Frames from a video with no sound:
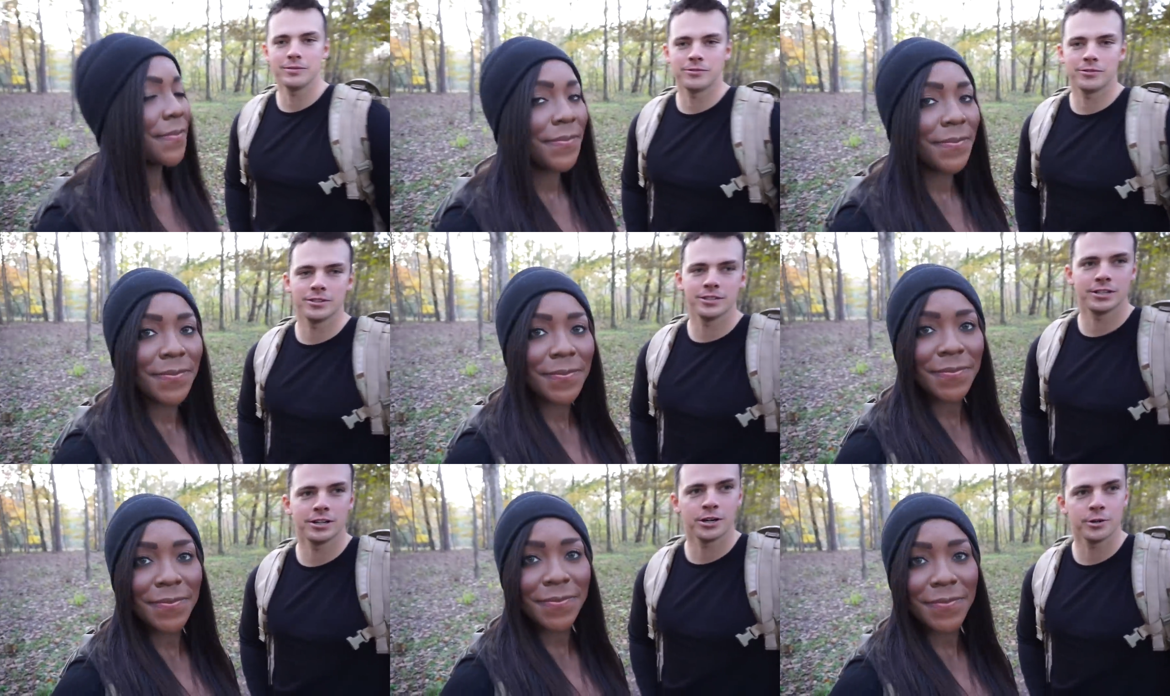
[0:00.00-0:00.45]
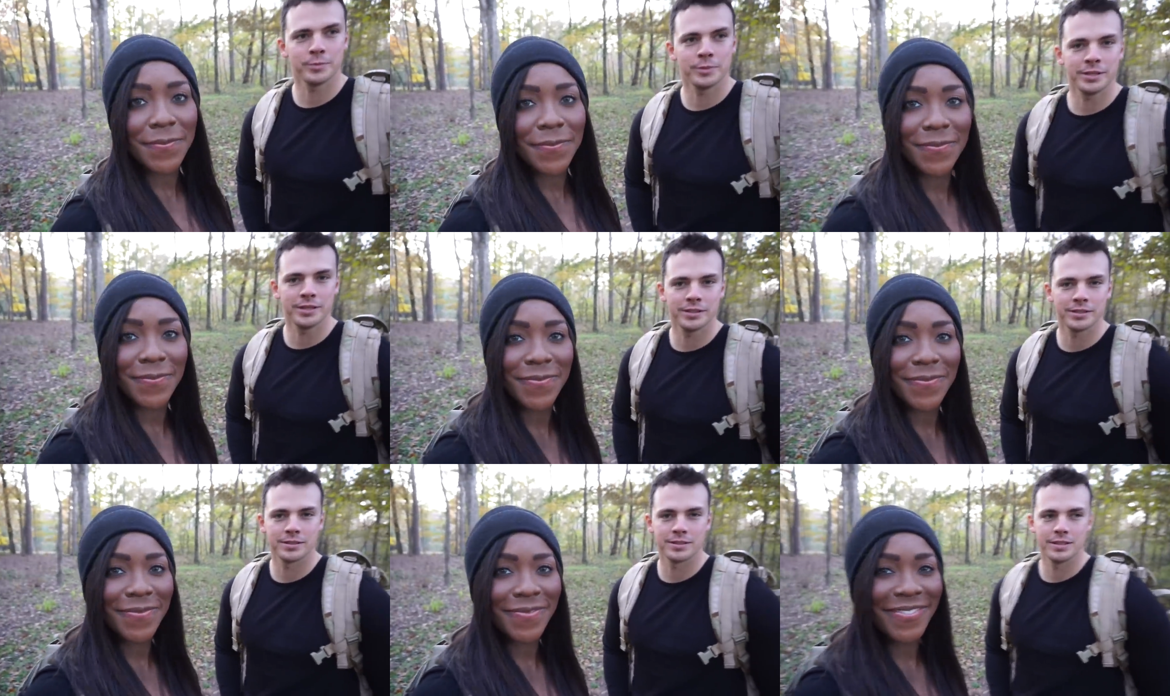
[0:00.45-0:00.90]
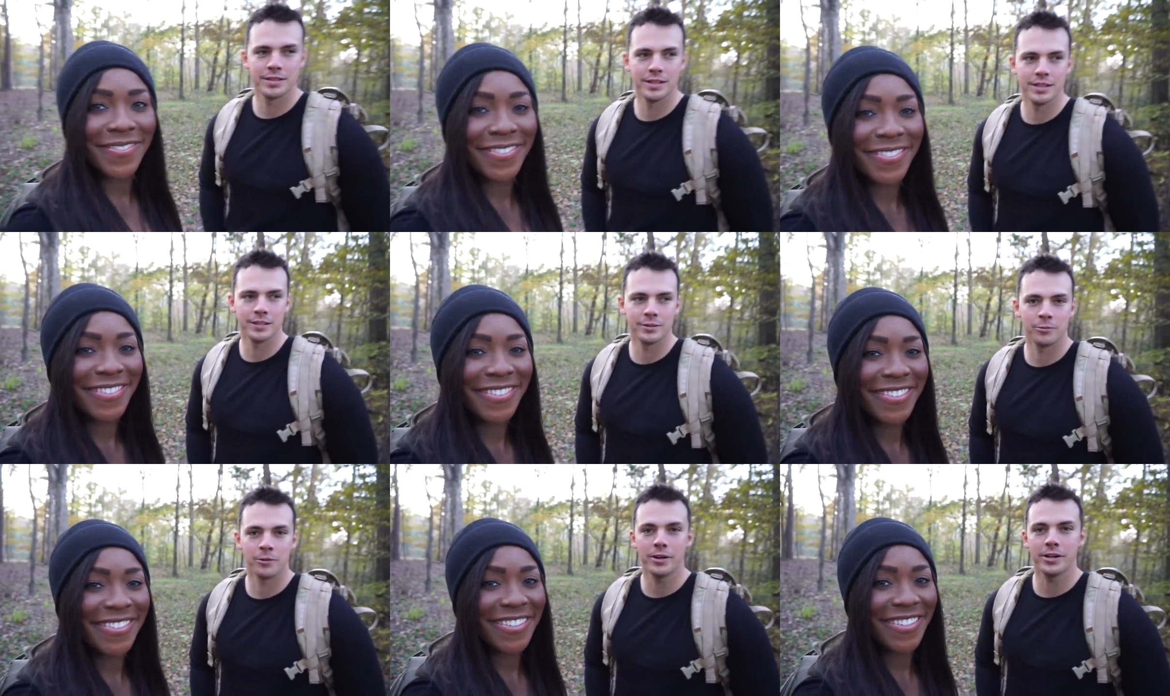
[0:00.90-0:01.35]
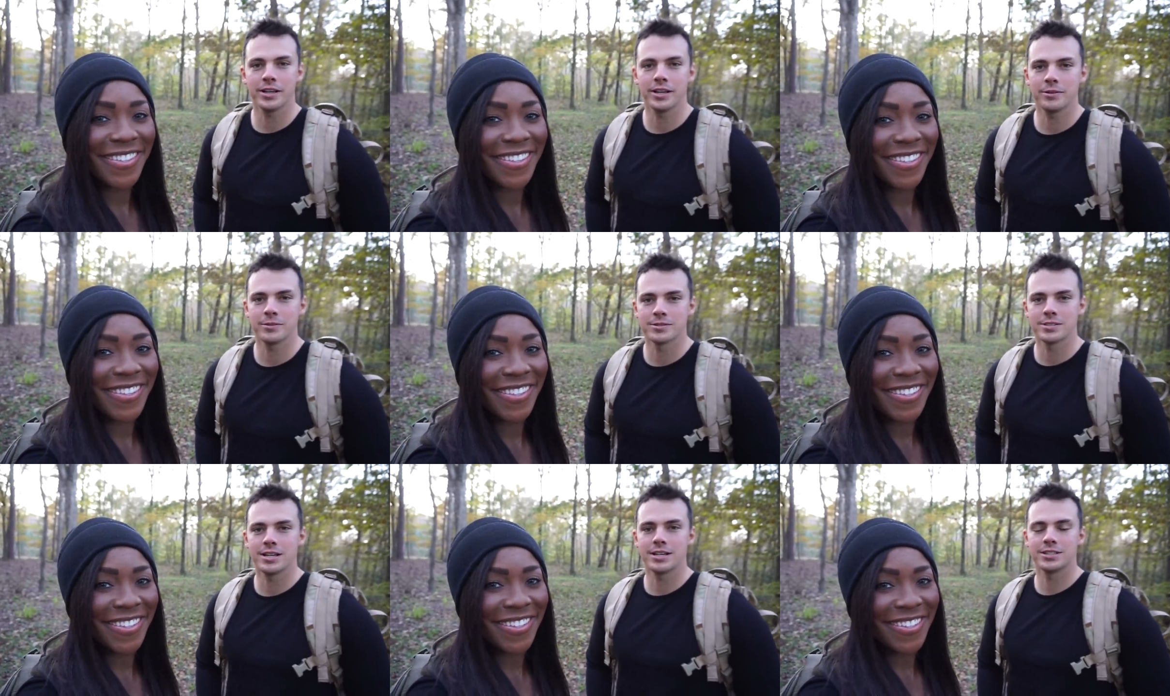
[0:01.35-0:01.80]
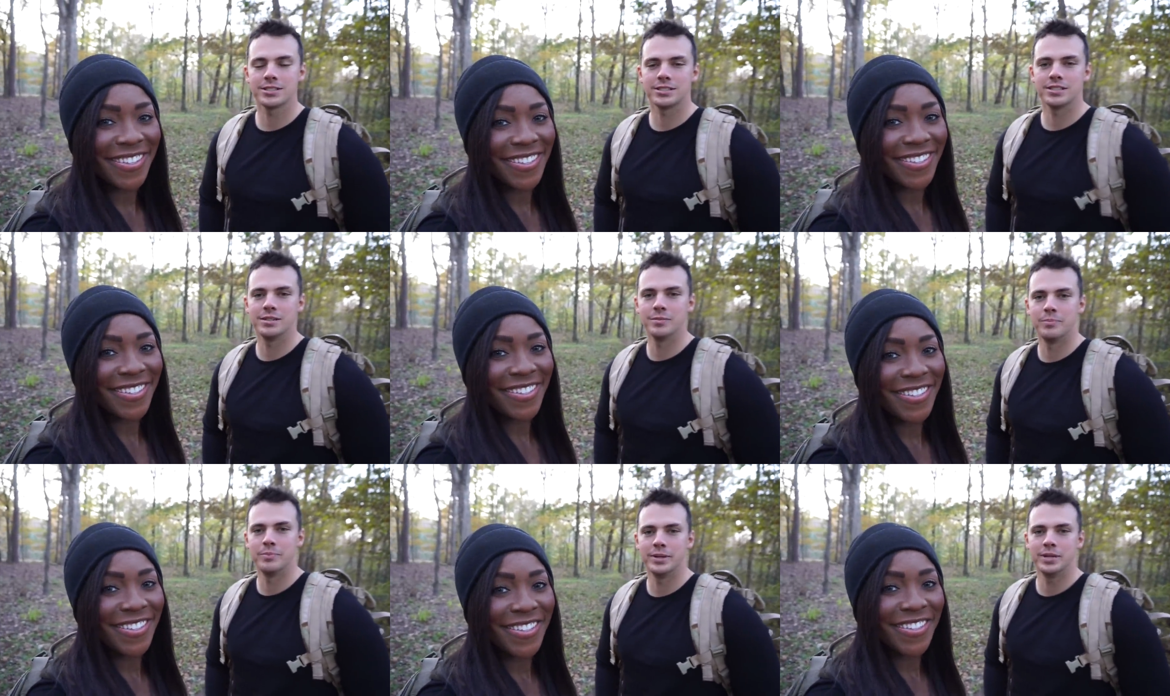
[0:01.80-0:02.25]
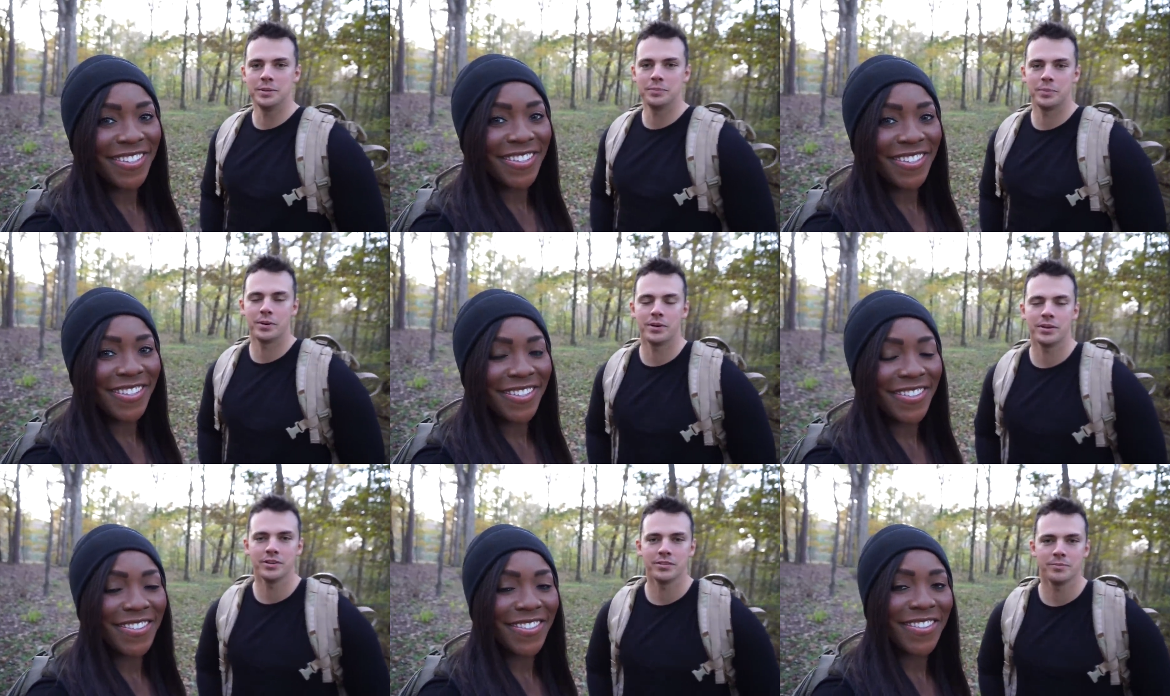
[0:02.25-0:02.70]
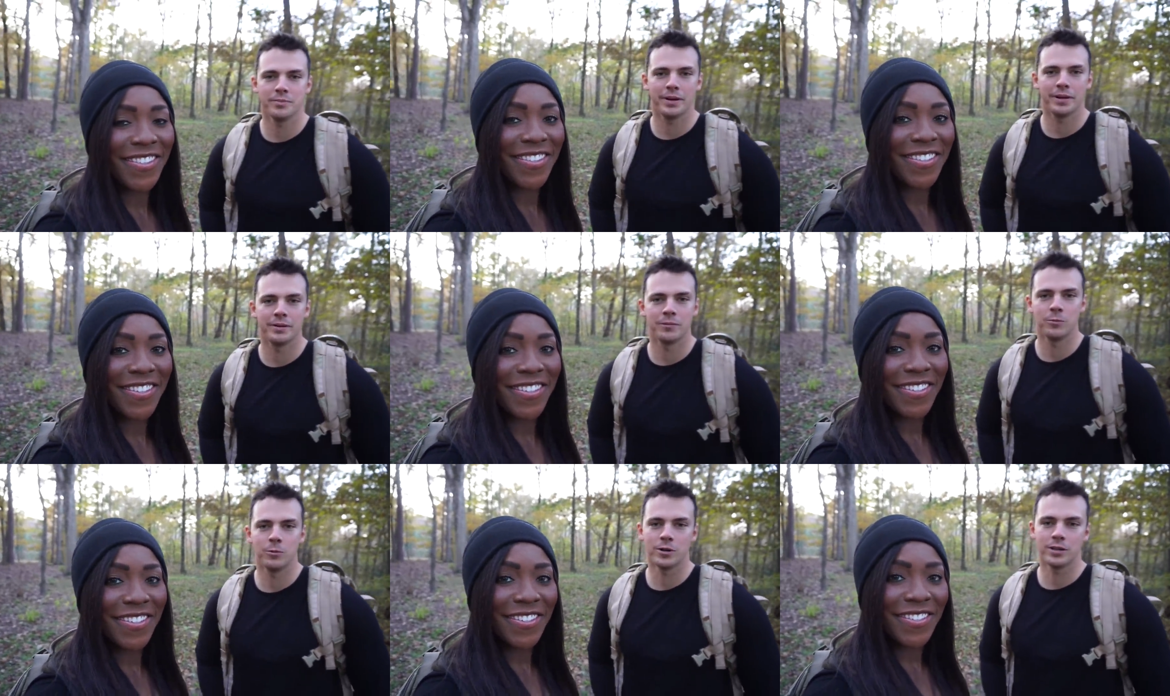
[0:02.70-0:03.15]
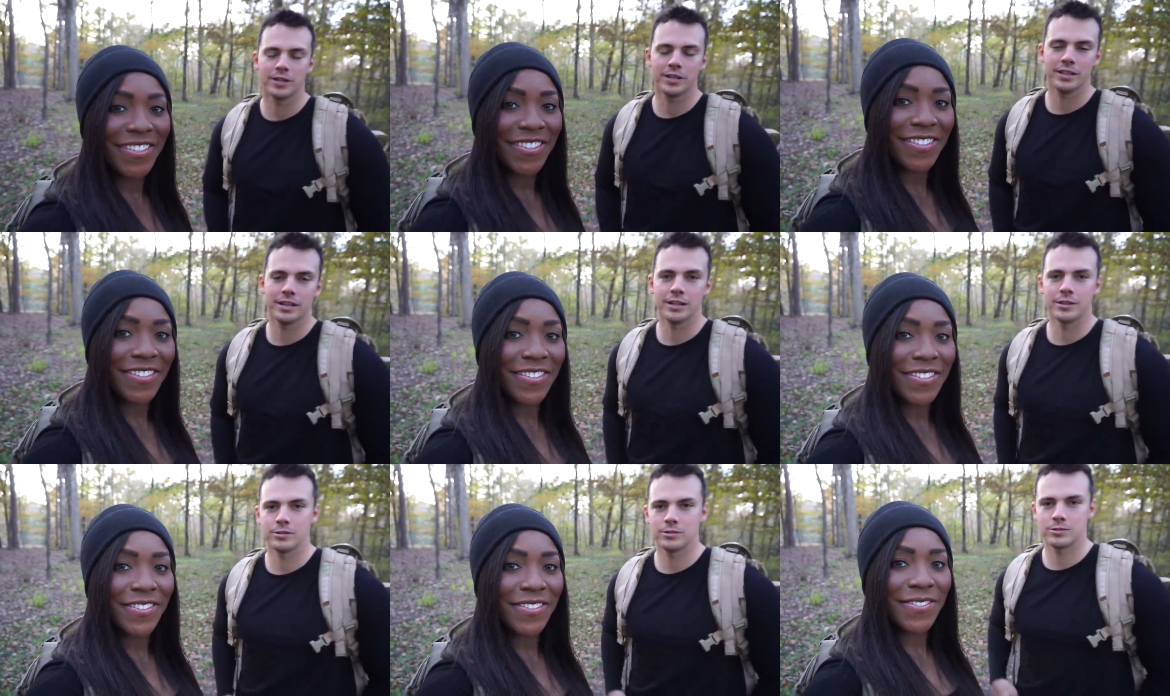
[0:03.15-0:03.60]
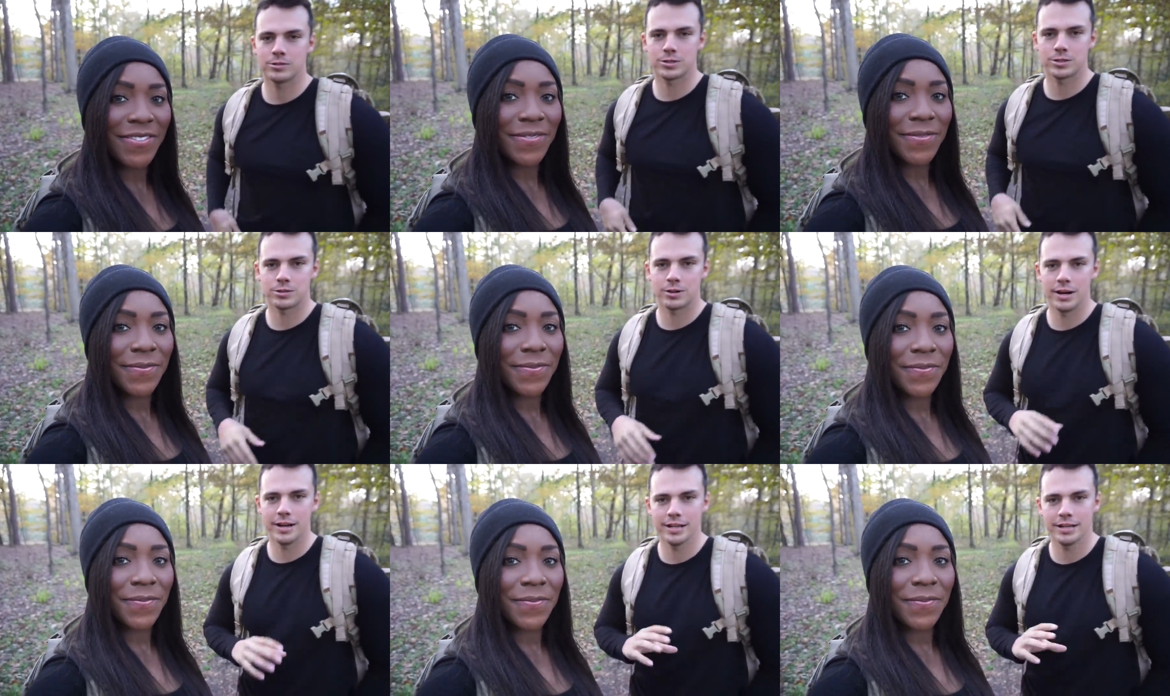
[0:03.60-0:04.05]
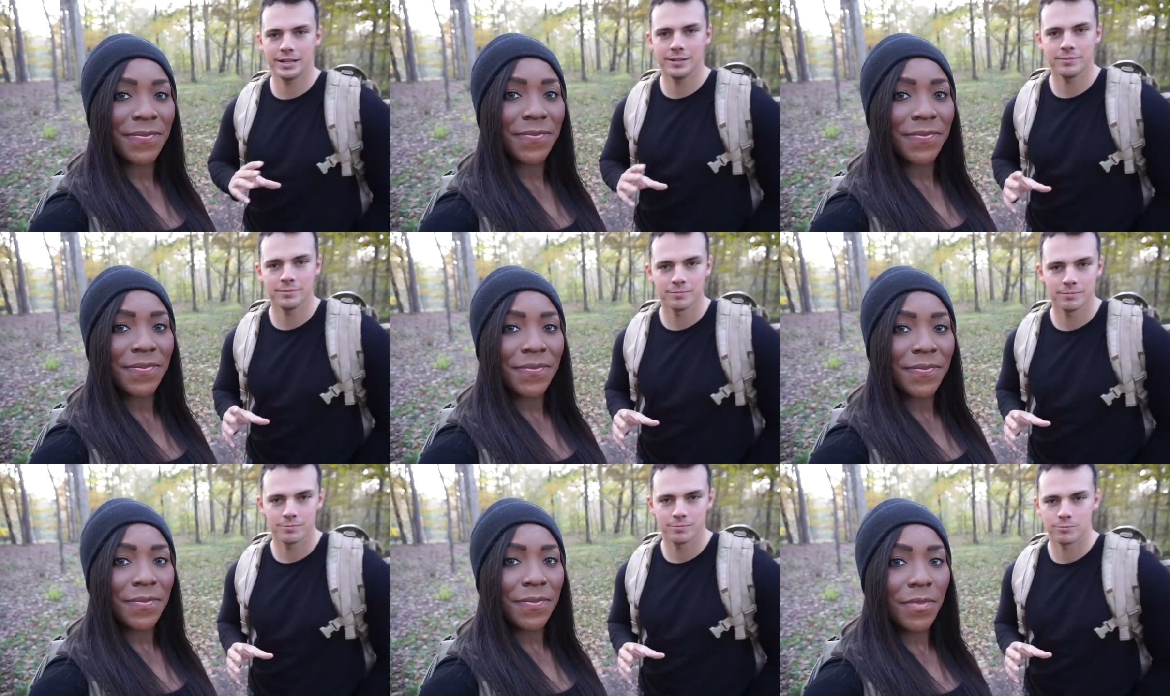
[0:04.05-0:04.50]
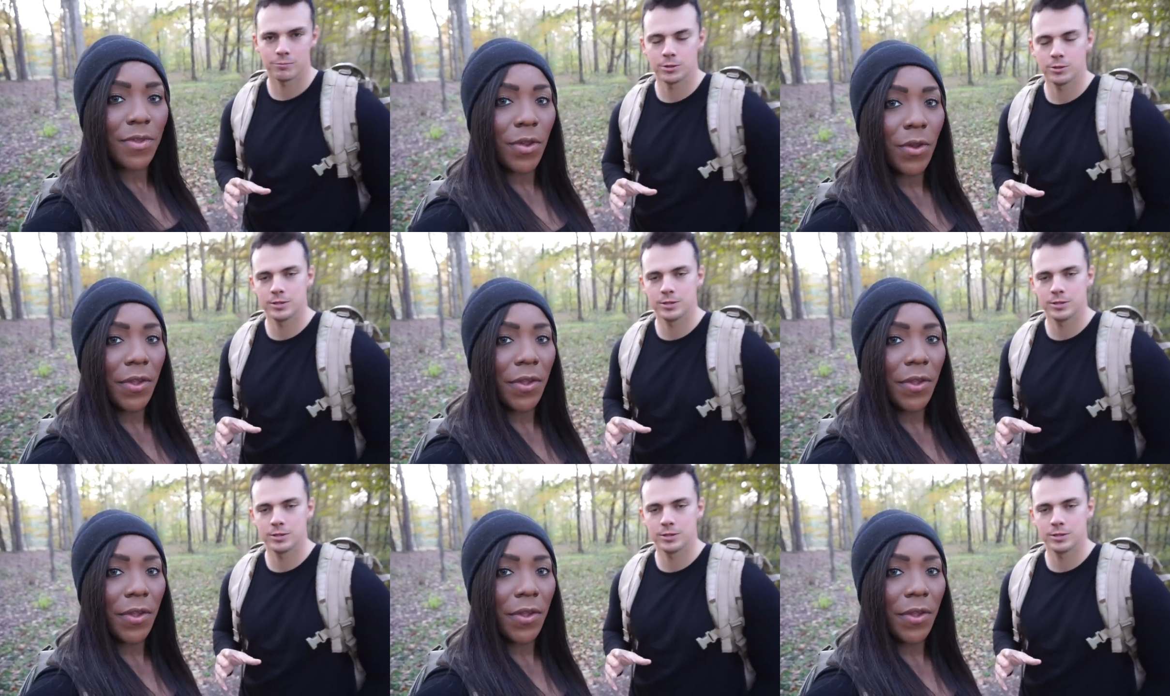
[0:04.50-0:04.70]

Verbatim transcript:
Speaker 1: up for the Army, hmm. uh, rucking was actually a big part of my work, like training routine.